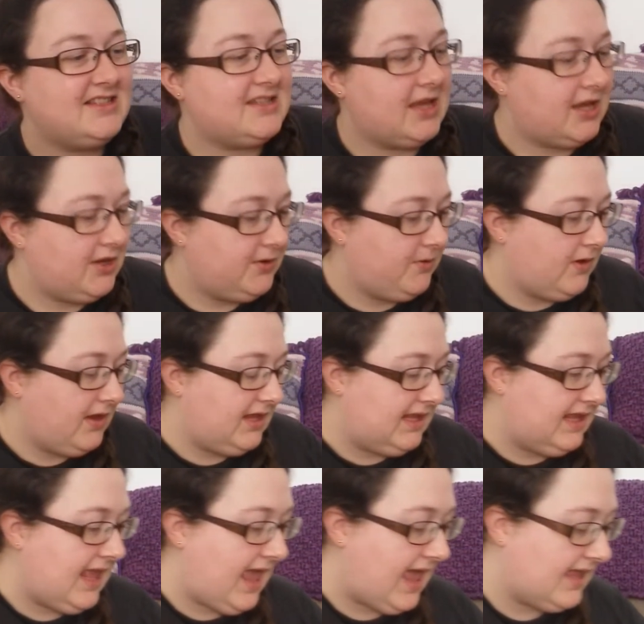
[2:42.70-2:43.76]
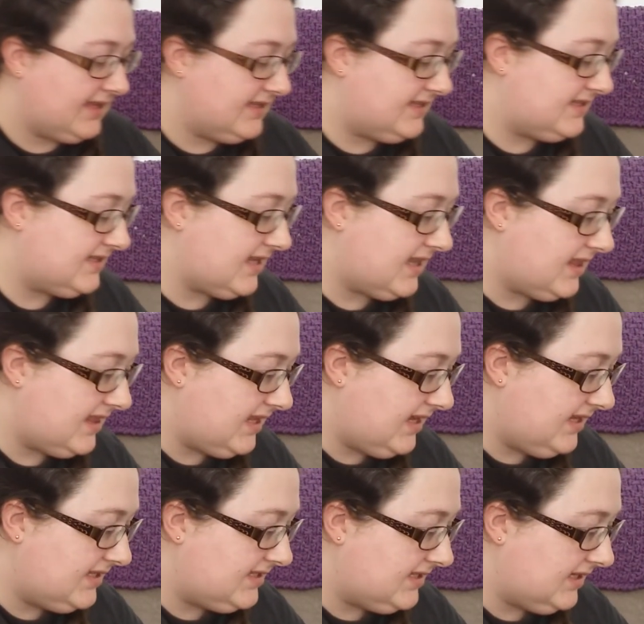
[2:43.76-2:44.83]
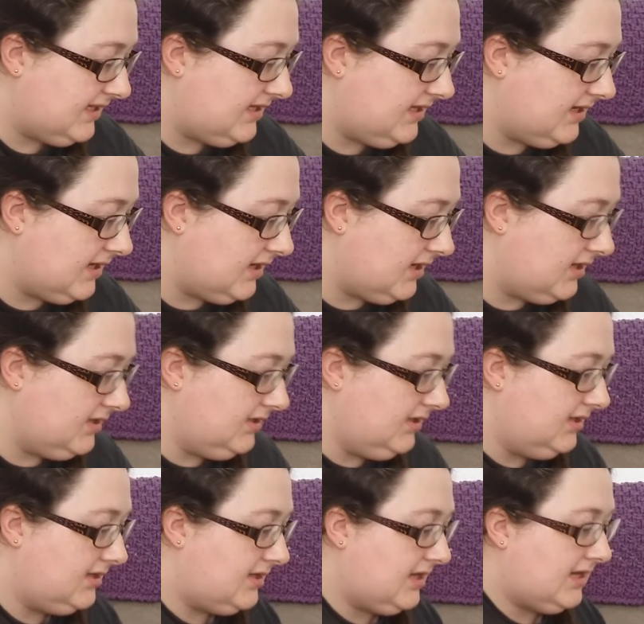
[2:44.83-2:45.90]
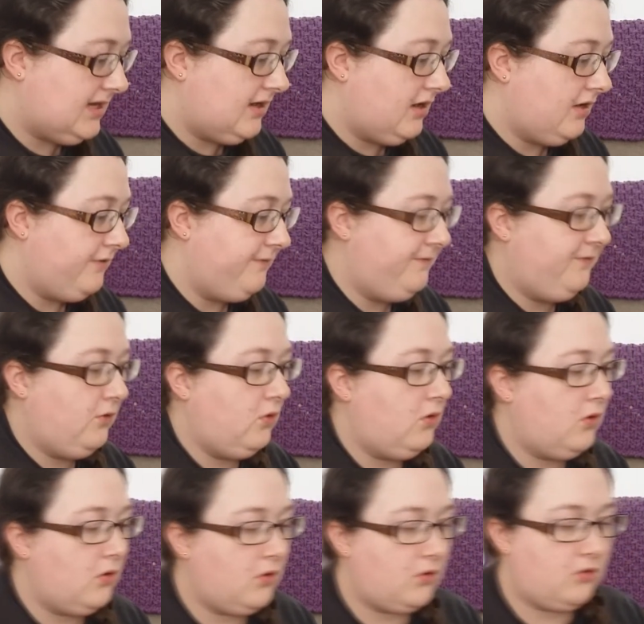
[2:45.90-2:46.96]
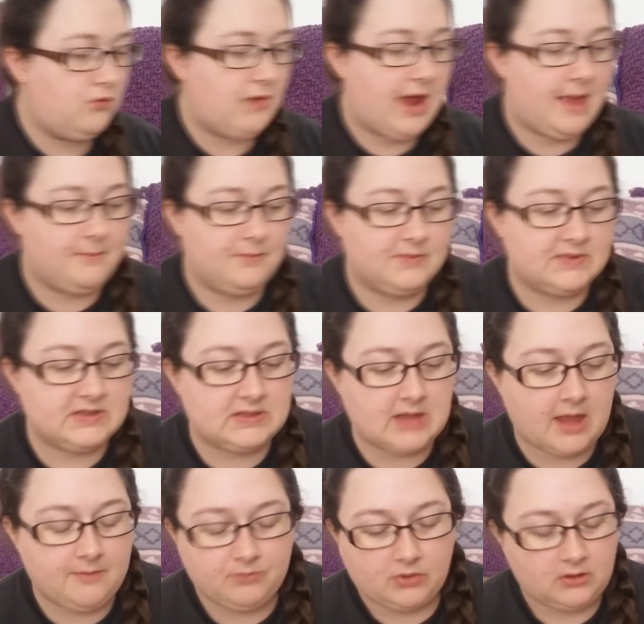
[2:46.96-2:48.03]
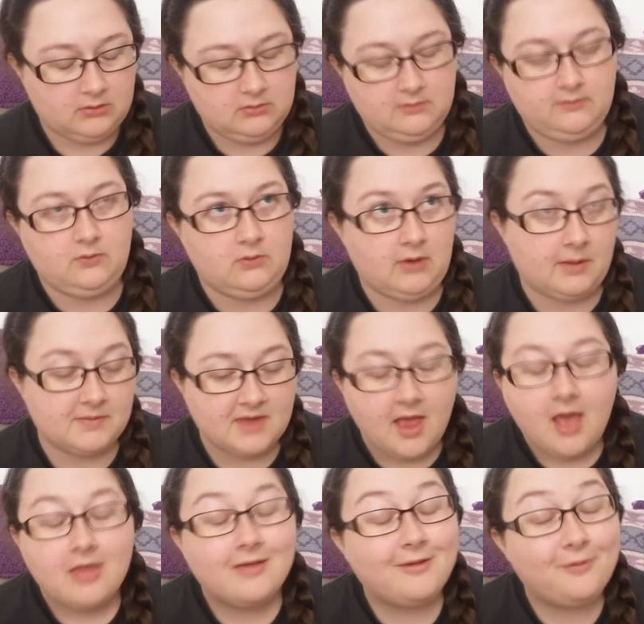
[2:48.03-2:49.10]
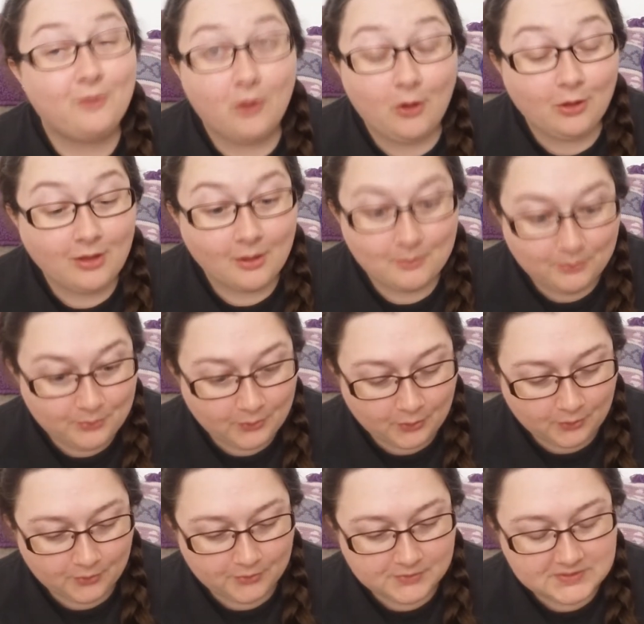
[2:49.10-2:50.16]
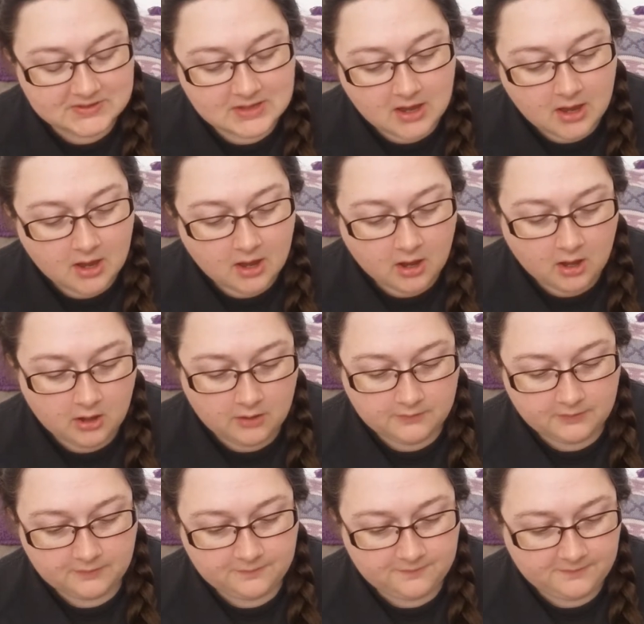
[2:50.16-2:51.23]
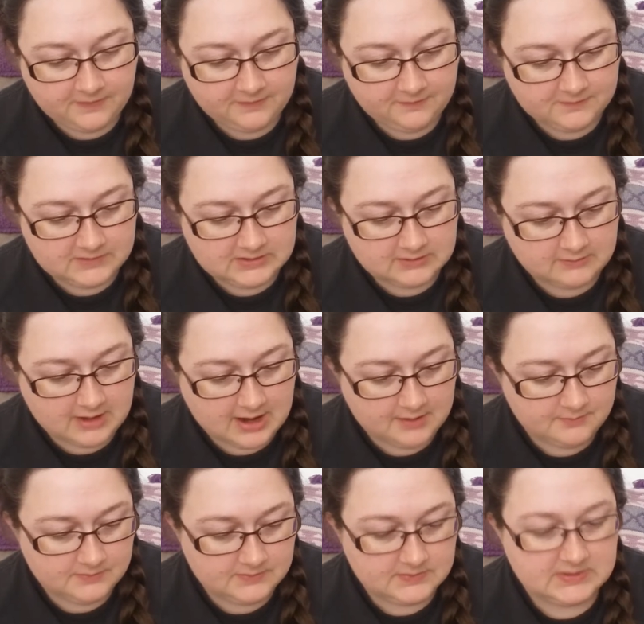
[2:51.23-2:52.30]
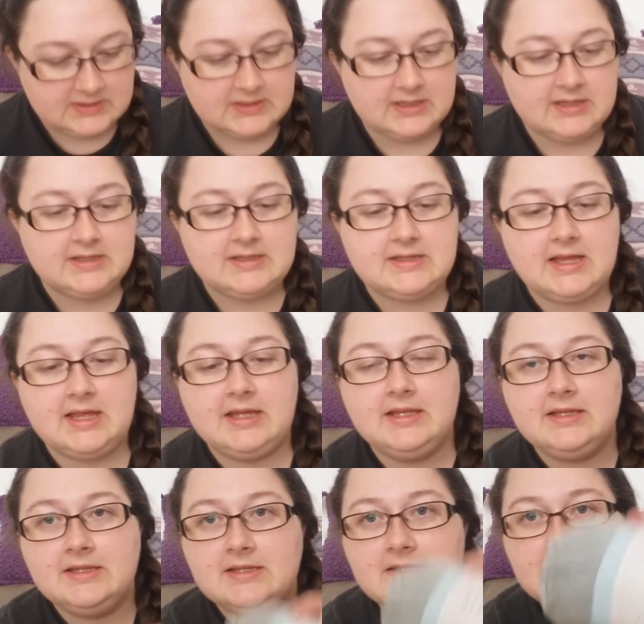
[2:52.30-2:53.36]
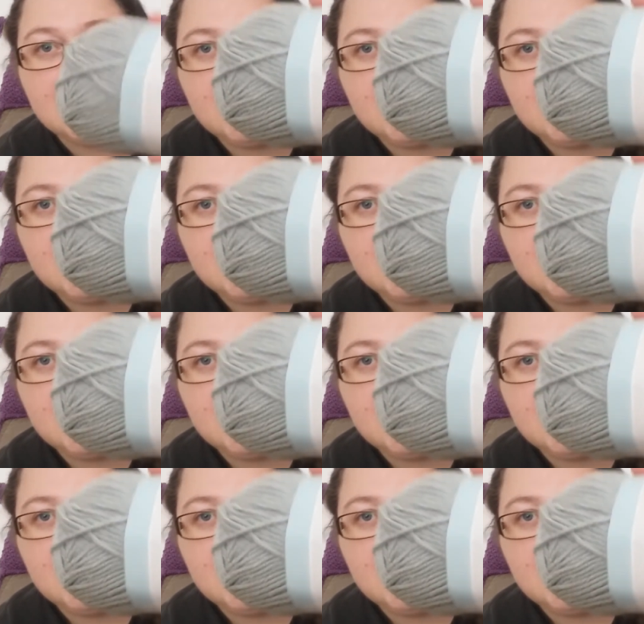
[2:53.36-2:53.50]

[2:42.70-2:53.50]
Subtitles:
So yes, this yarn, there are 4 grams, there are 4 balls of 50 grams, it says